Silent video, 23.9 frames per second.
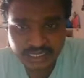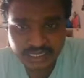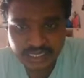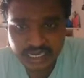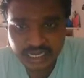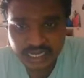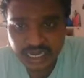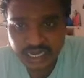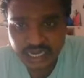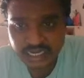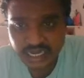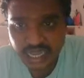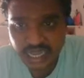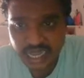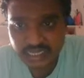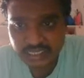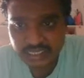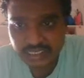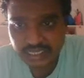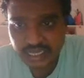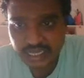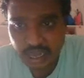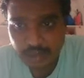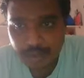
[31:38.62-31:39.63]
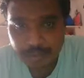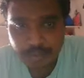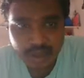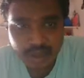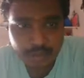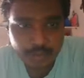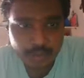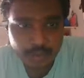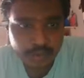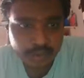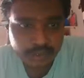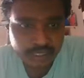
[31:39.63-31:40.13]
In a primary settling
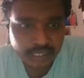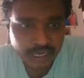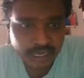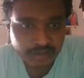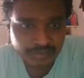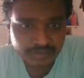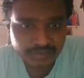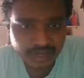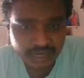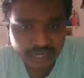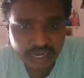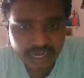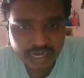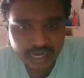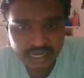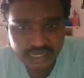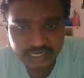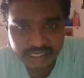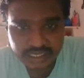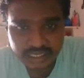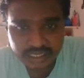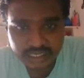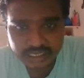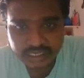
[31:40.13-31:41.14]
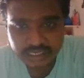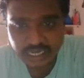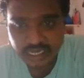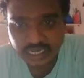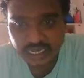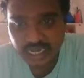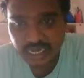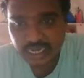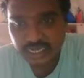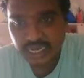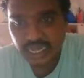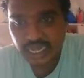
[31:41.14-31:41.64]
tanks, in upper portion of
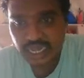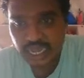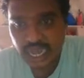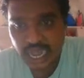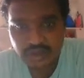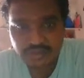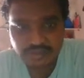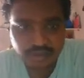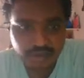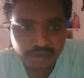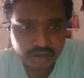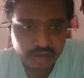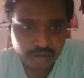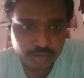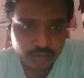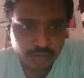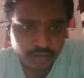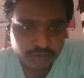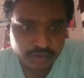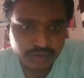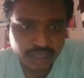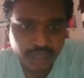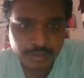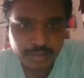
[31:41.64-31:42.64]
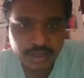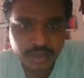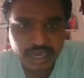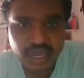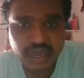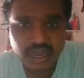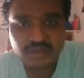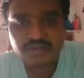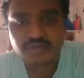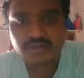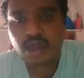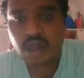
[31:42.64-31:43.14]
secondary settling tank also
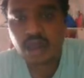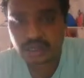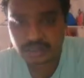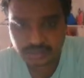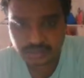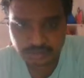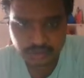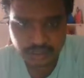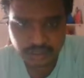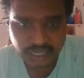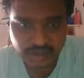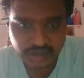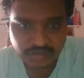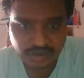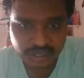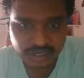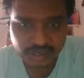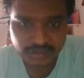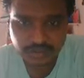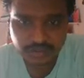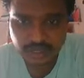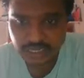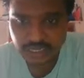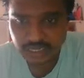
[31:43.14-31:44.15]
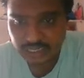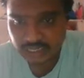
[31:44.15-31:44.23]
removes chemical flux.